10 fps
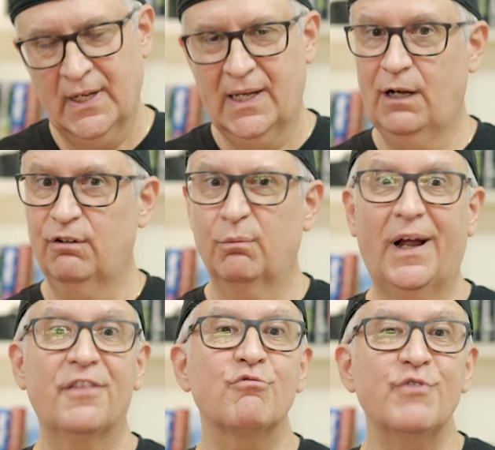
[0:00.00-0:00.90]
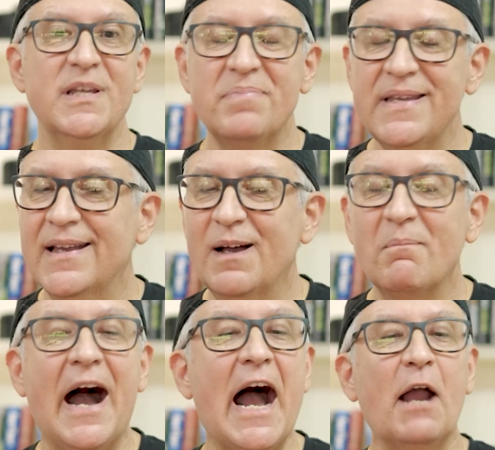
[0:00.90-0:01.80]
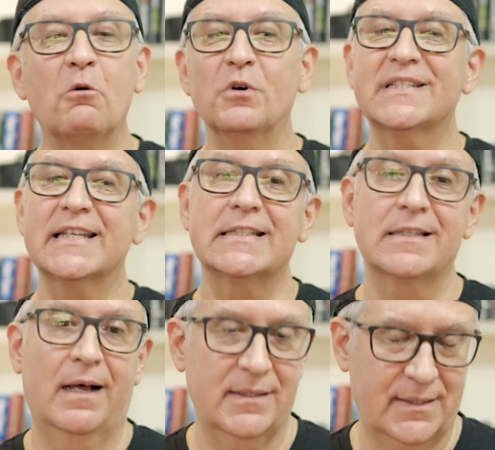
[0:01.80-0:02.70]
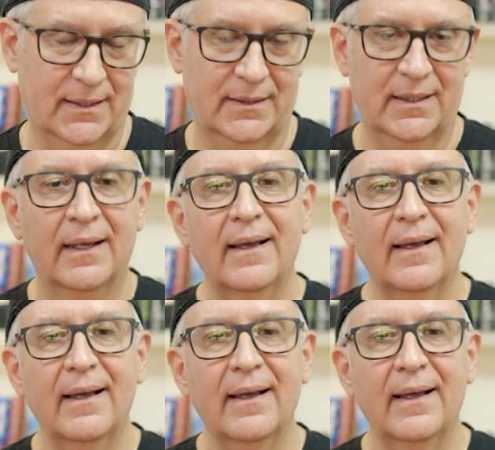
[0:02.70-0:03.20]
However, by 3 p.m., I was exhausted.